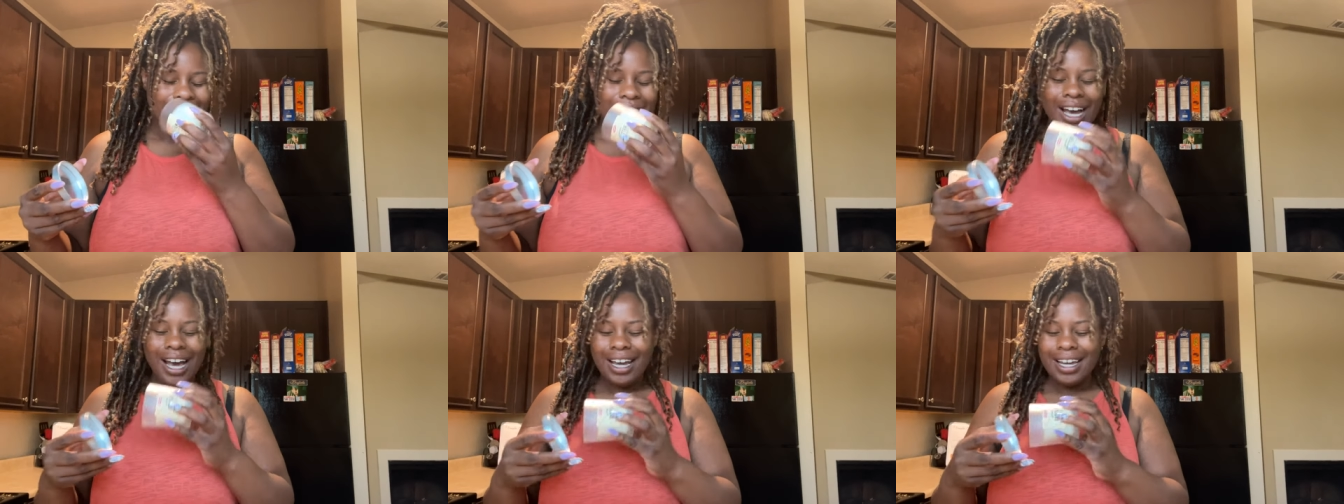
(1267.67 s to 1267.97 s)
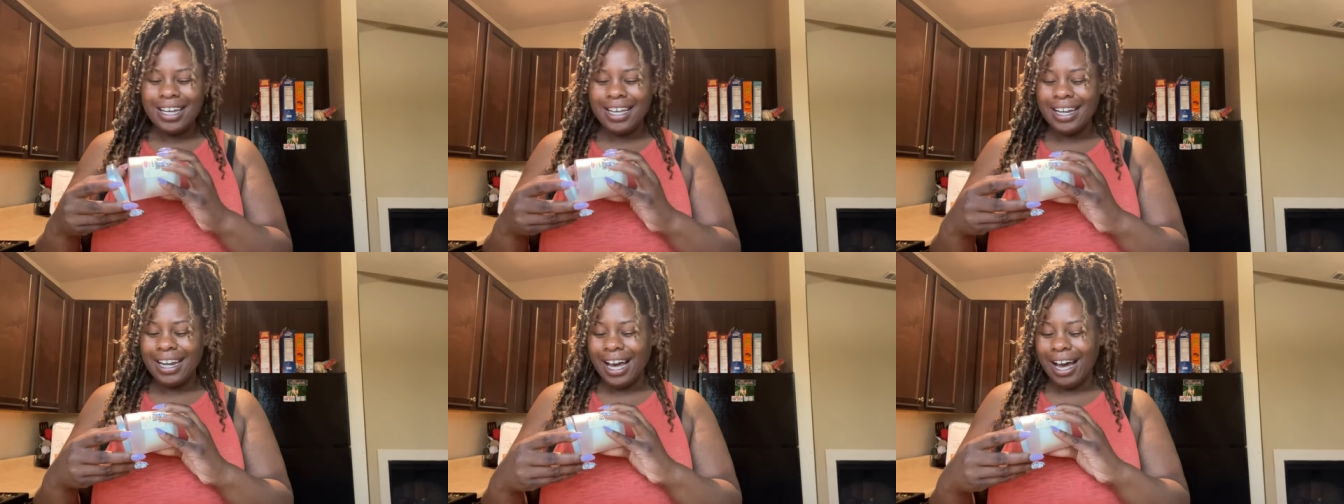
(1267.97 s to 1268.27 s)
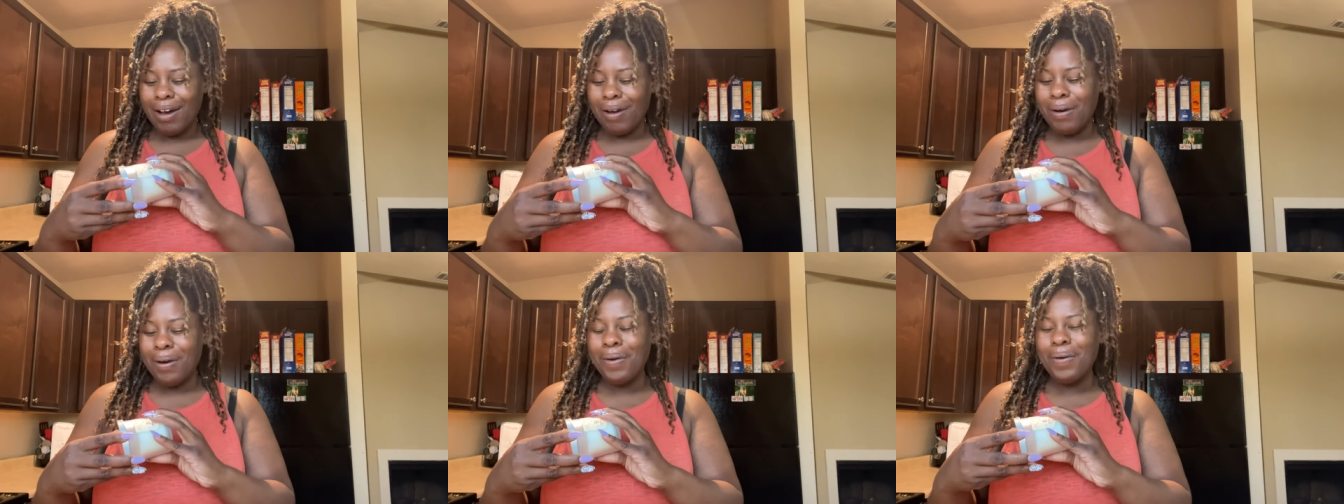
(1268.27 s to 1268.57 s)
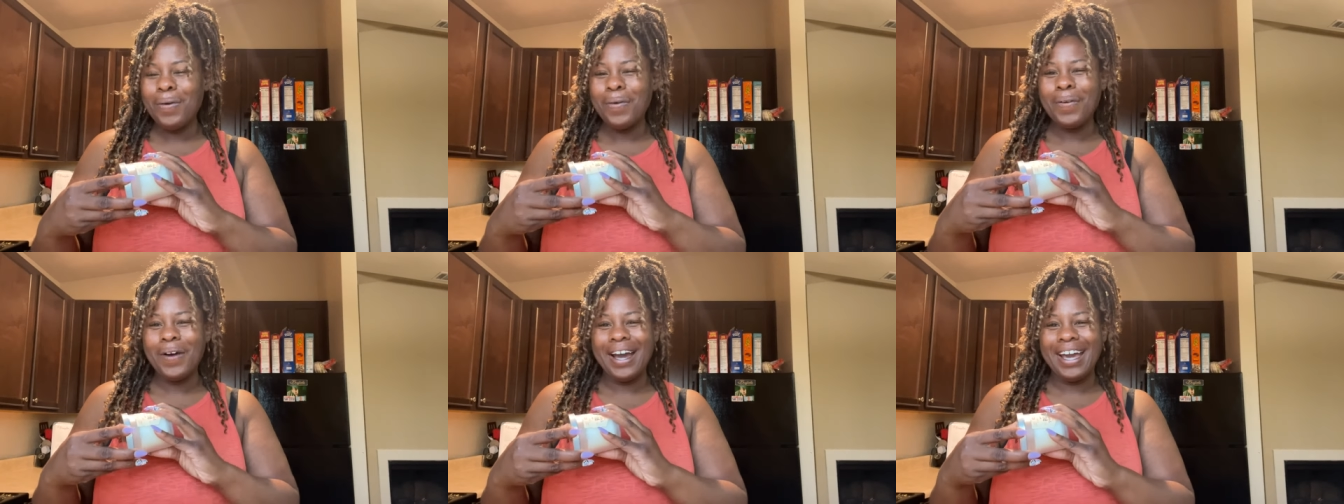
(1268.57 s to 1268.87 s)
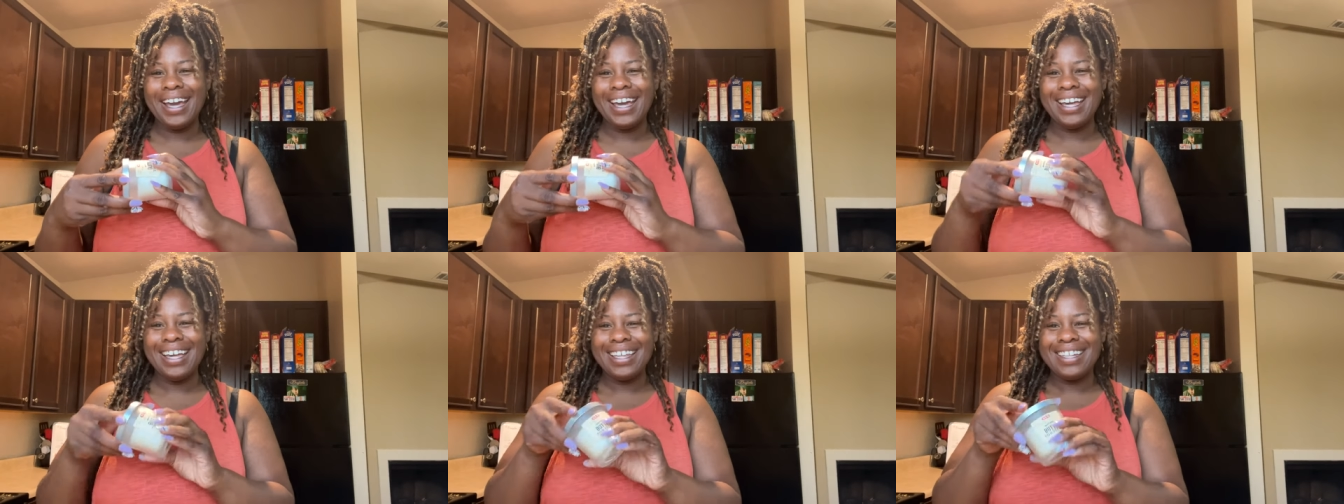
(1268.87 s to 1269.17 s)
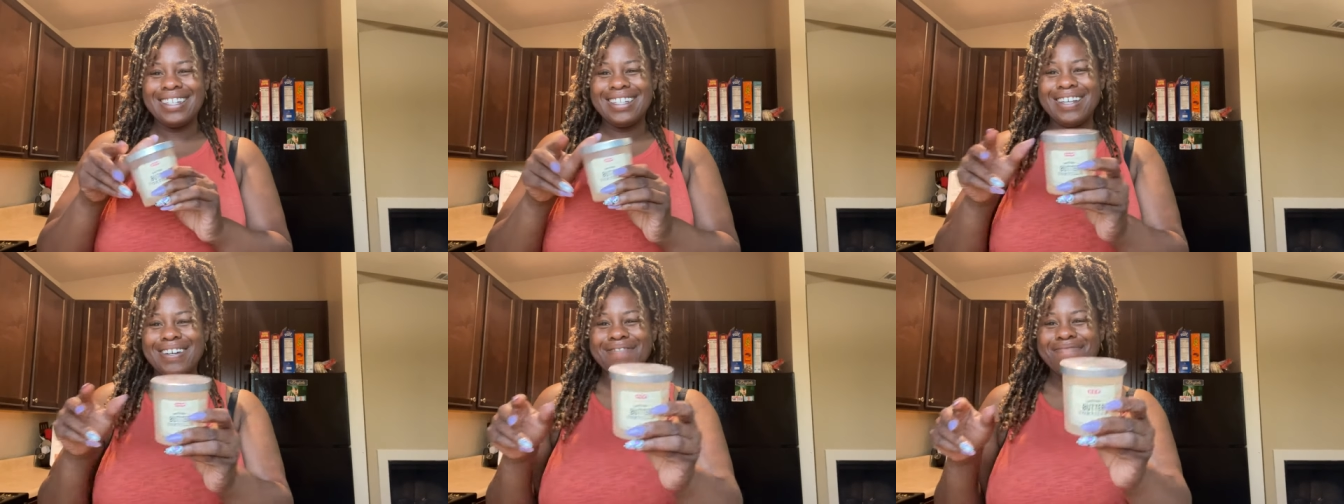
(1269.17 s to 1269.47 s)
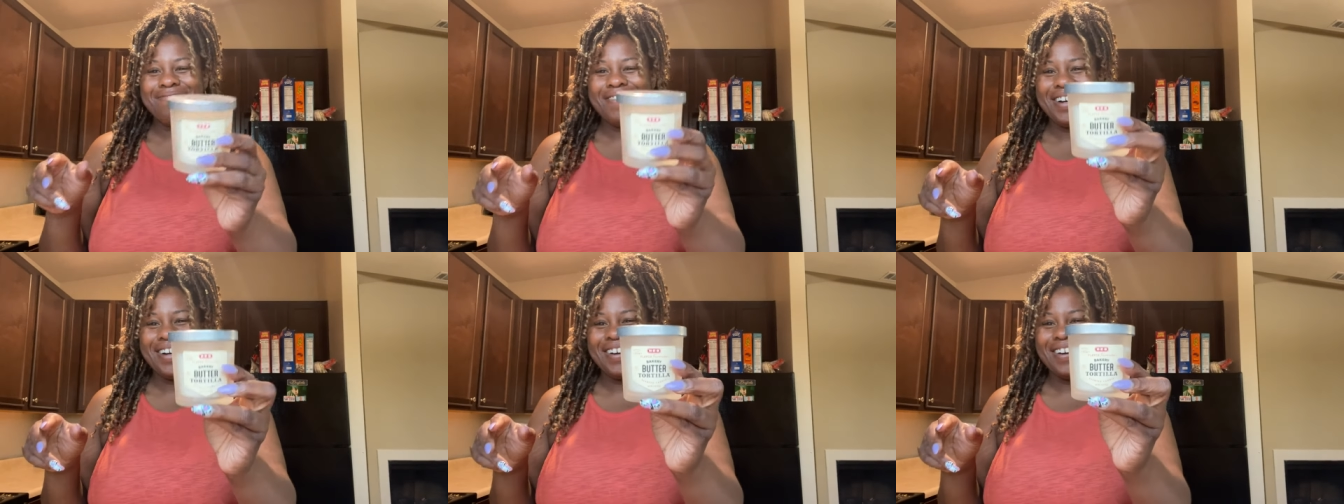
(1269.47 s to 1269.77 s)
I cannot wait to
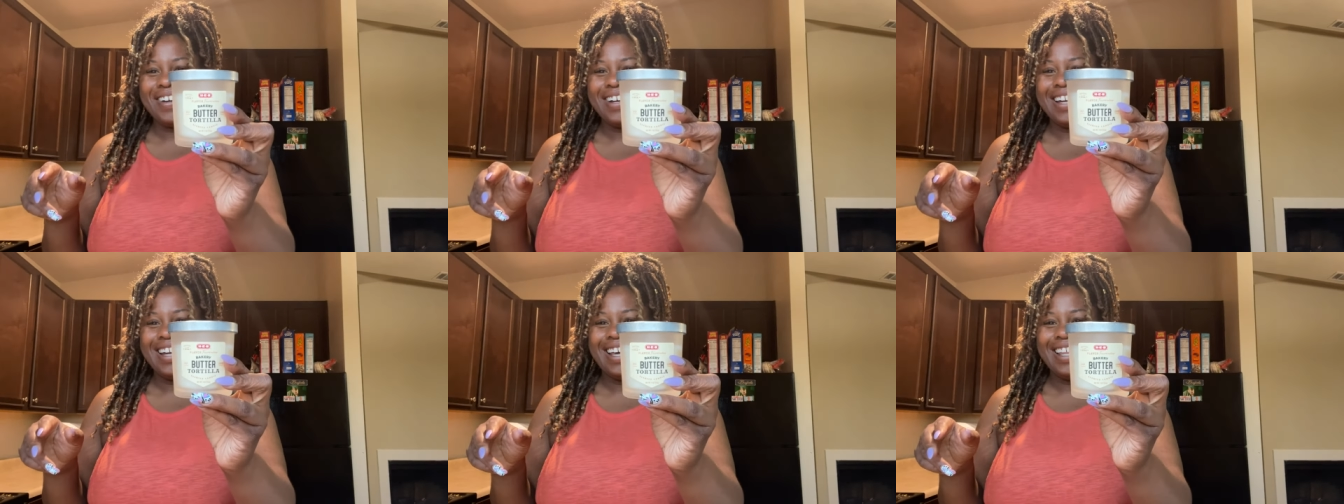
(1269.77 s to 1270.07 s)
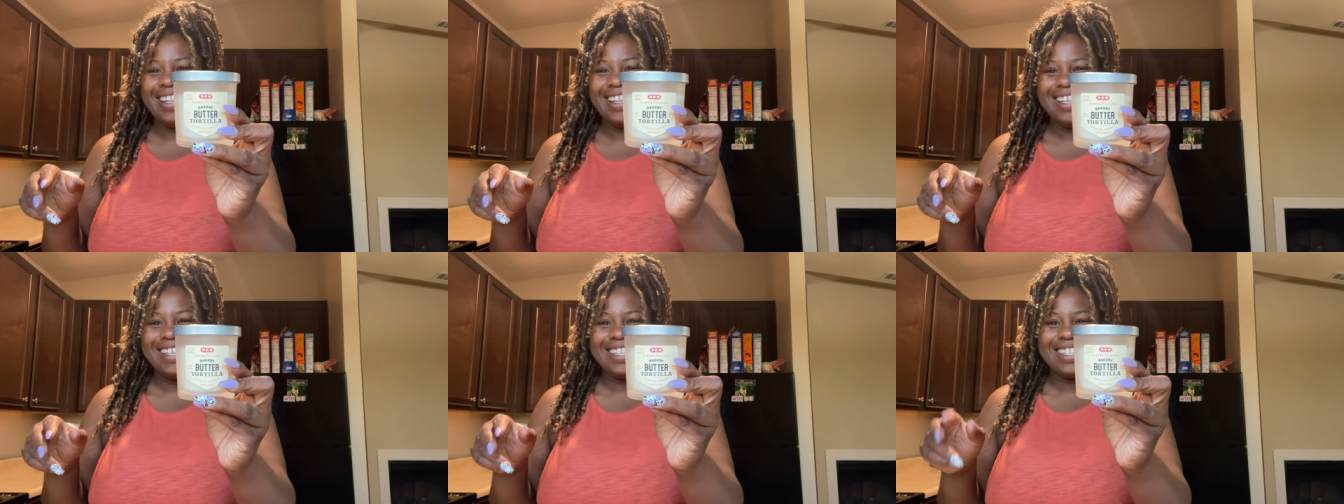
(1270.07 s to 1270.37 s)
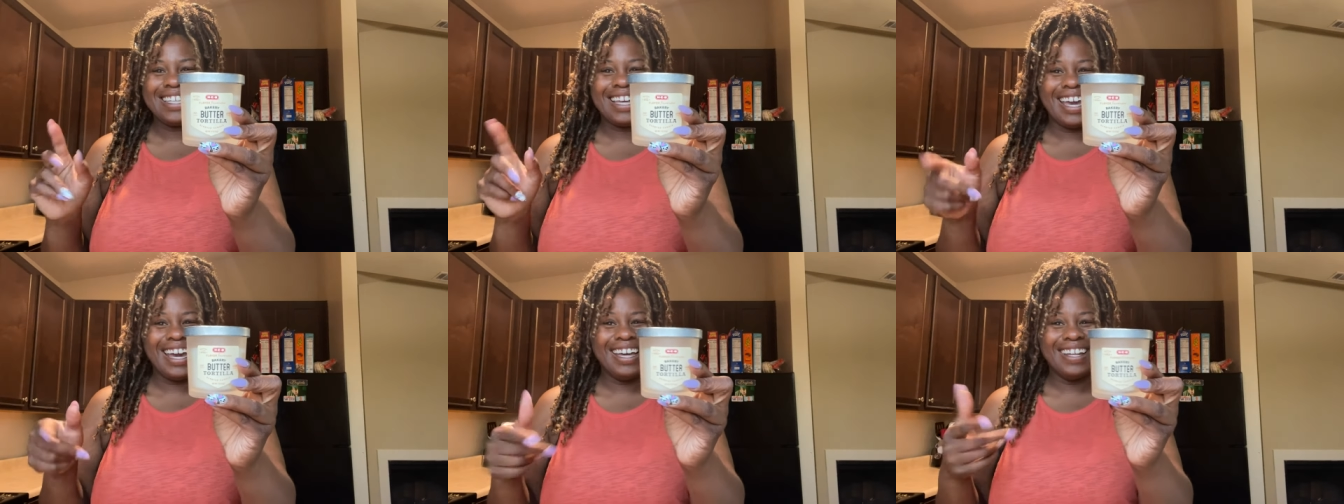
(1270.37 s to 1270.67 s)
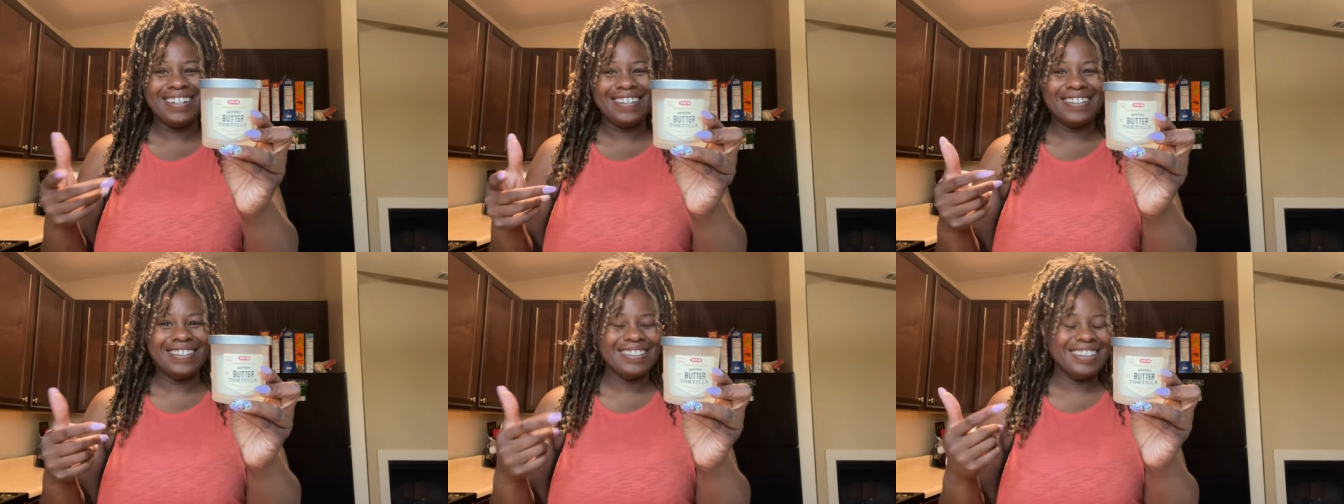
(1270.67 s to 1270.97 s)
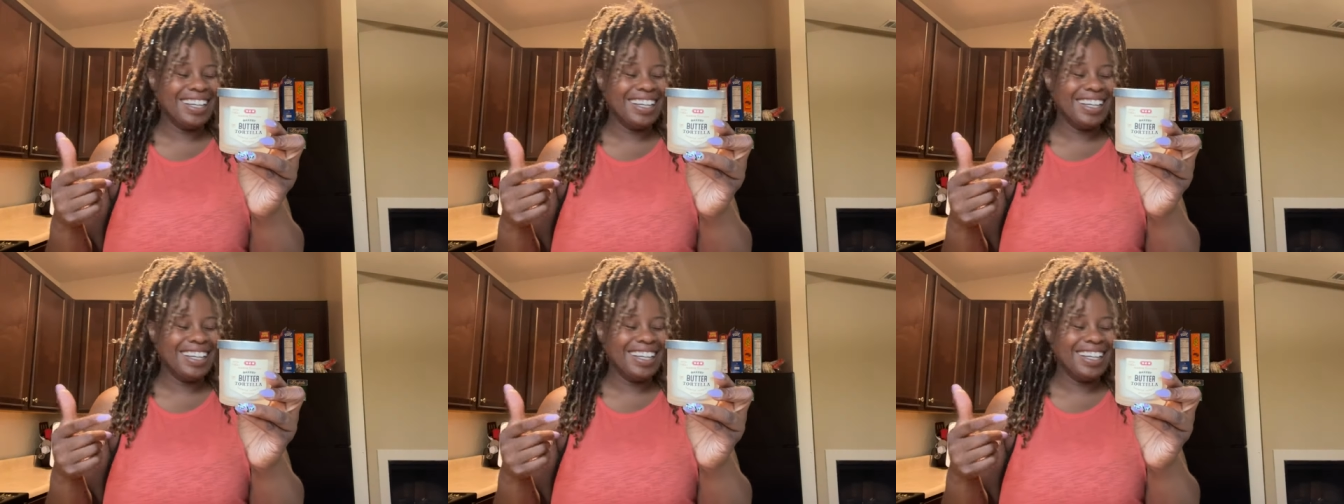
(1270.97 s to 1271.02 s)
burn this candle.